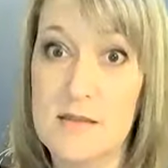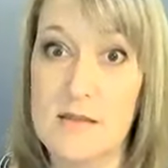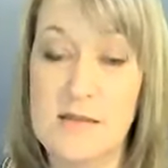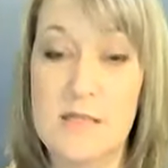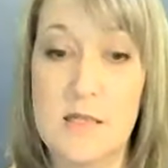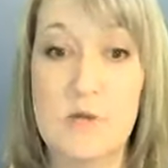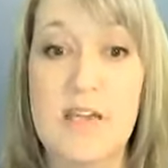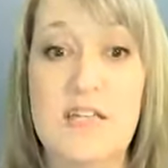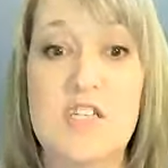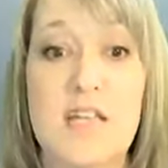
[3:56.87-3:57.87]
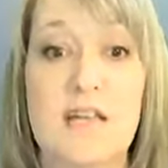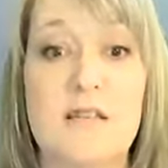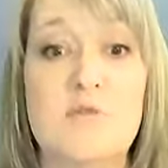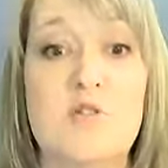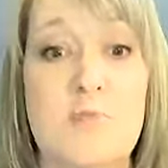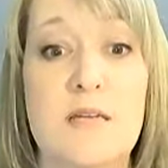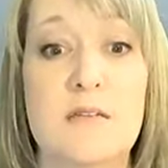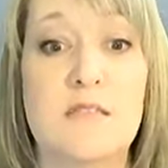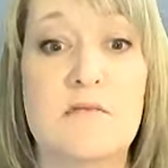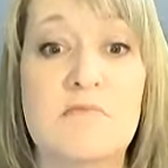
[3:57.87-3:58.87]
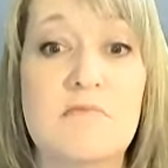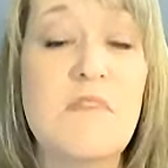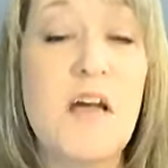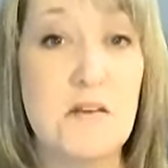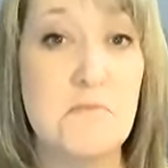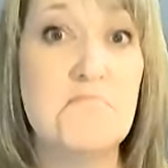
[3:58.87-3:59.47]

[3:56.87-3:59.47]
That's the location and the movement. Fine